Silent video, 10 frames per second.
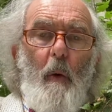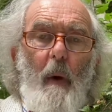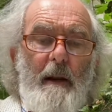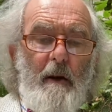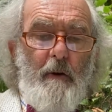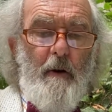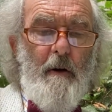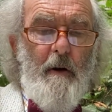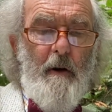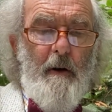"When a cook
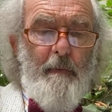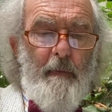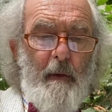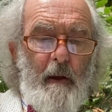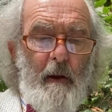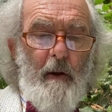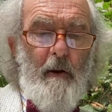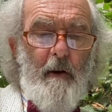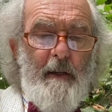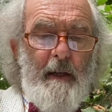
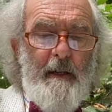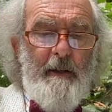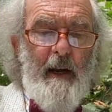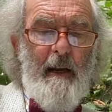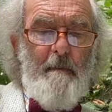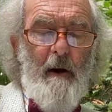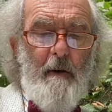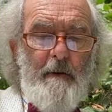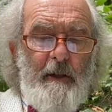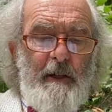looks at a jelly
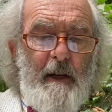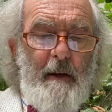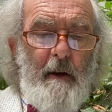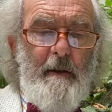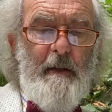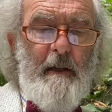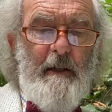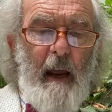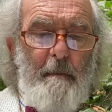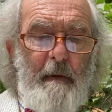mold, she knows the
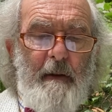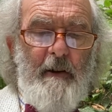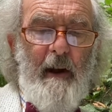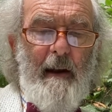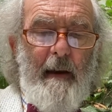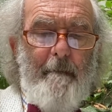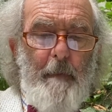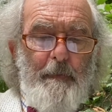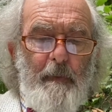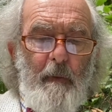shape of the jelly
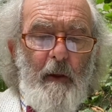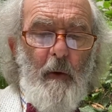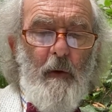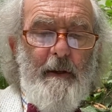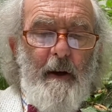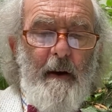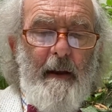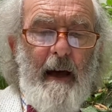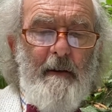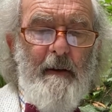will turn
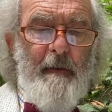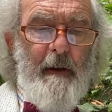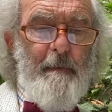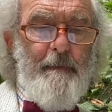out of it.